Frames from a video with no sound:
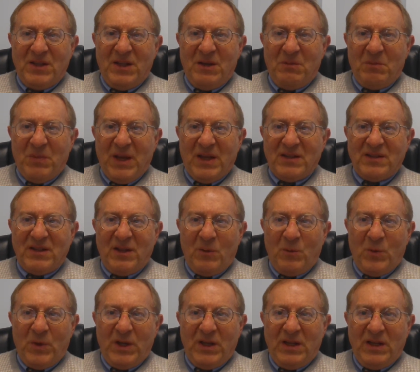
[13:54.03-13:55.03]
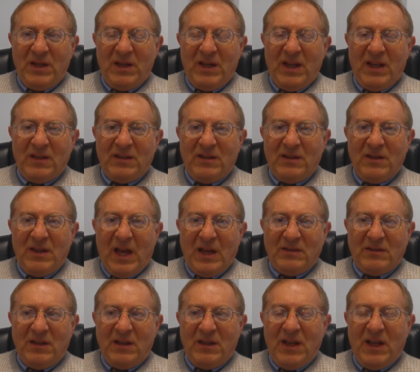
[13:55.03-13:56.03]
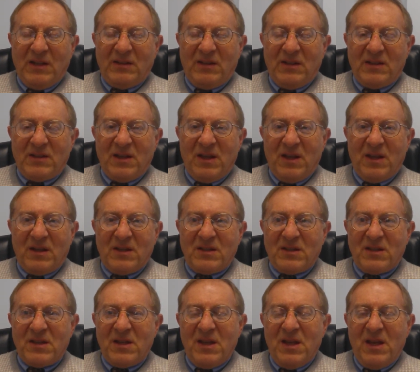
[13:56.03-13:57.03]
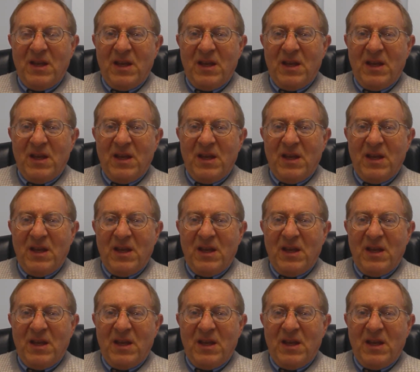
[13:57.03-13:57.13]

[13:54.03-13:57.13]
he passed away in 1986.